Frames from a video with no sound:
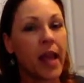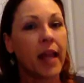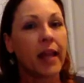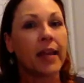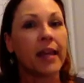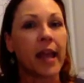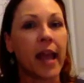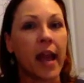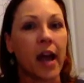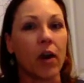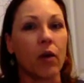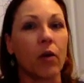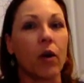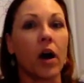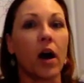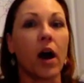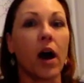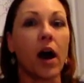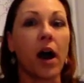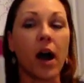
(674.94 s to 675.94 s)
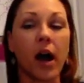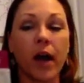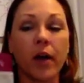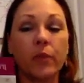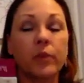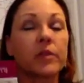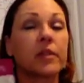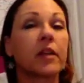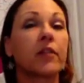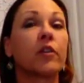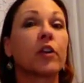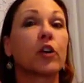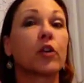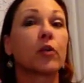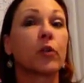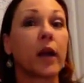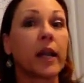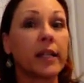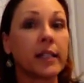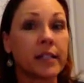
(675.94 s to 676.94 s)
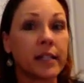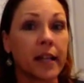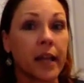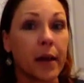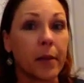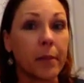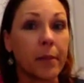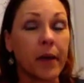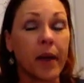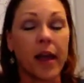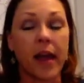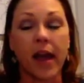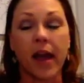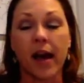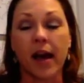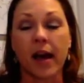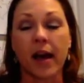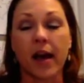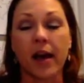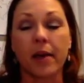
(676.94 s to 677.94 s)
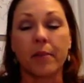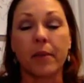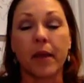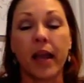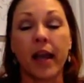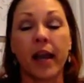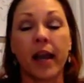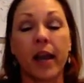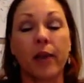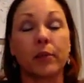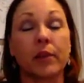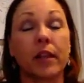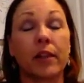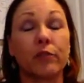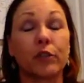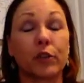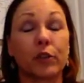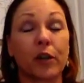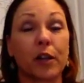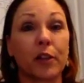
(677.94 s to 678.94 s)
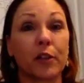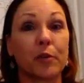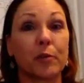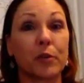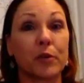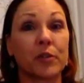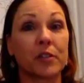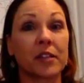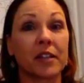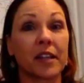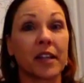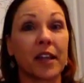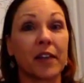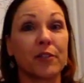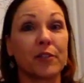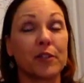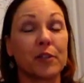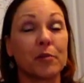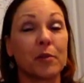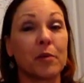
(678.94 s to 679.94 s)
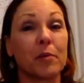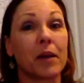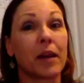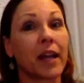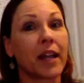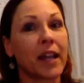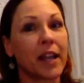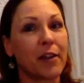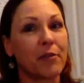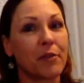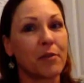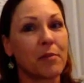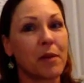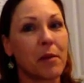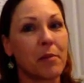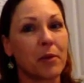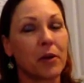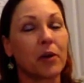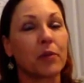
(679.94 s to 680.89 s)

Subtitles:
Now, I was given a great tip, and I would love to credit the person that gave it to me, but I can't remember.